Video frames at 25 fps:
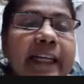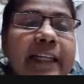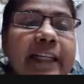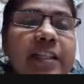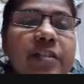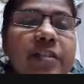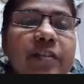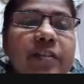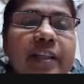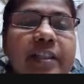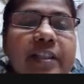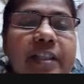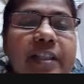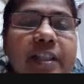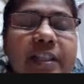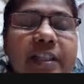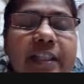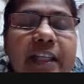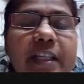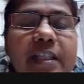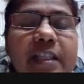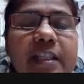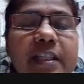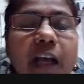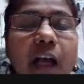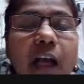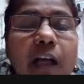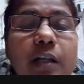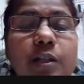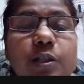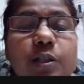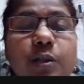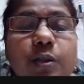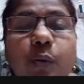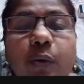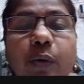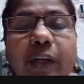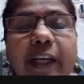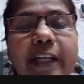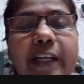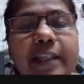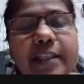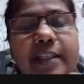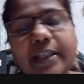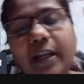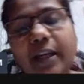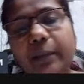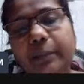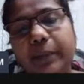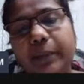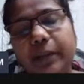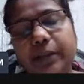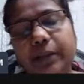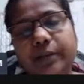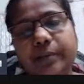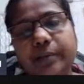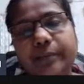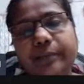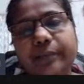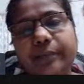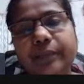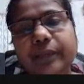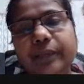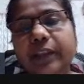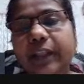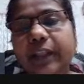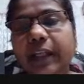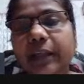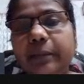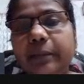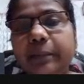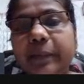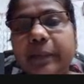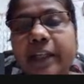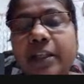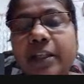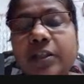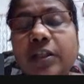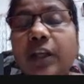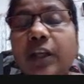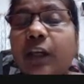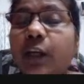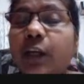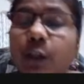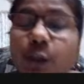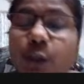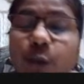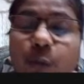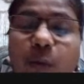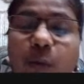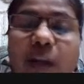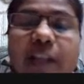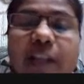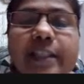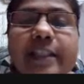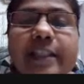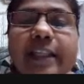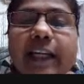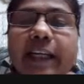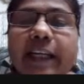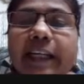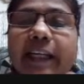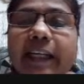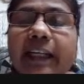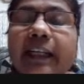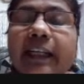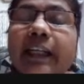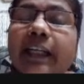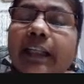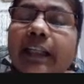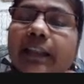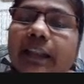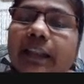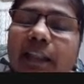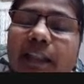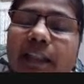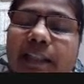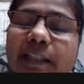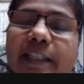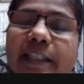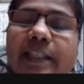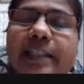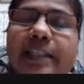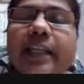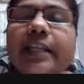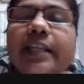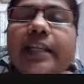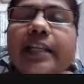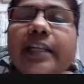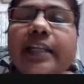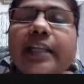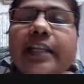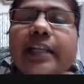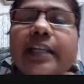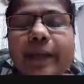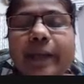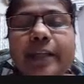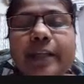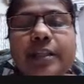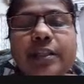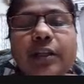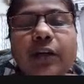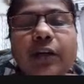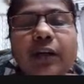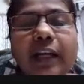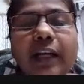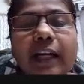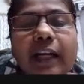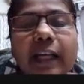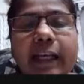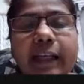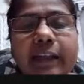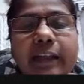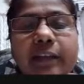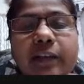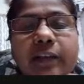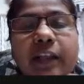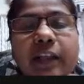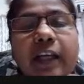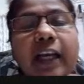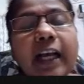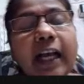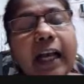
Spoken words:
its resistance also gets doubled. That means you are studying the resistance depends on length